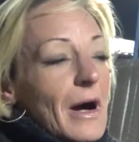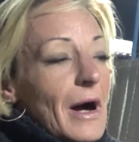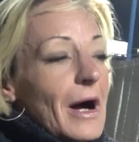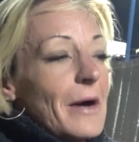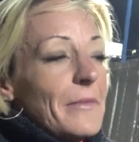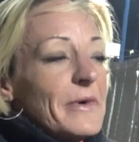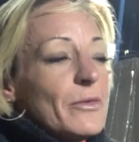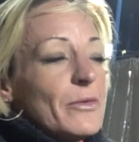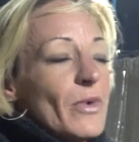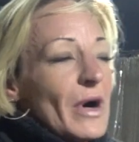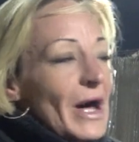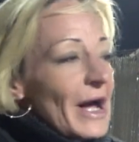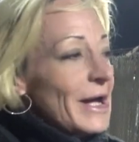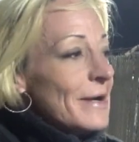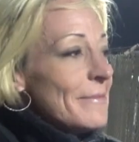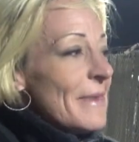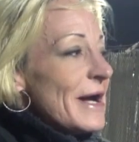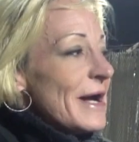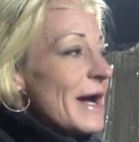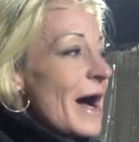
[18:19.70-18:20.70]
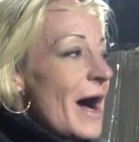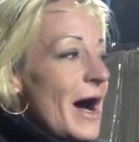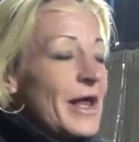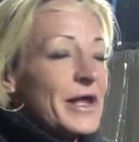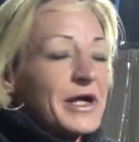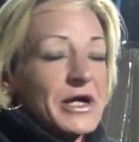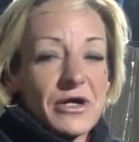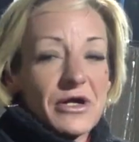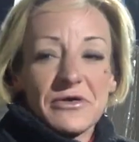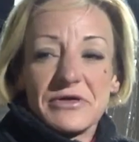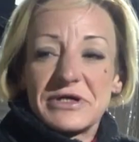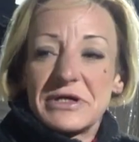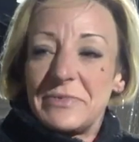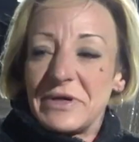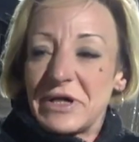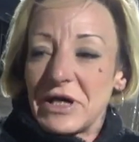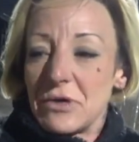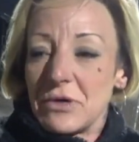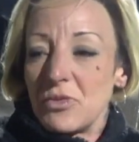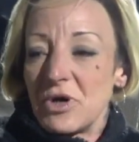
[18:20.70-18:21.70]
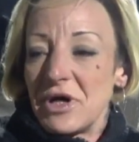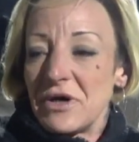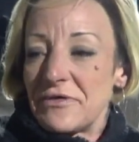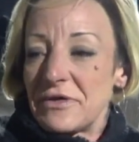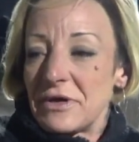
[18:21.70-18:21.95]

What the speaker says: I mean, why am I on here to begin with?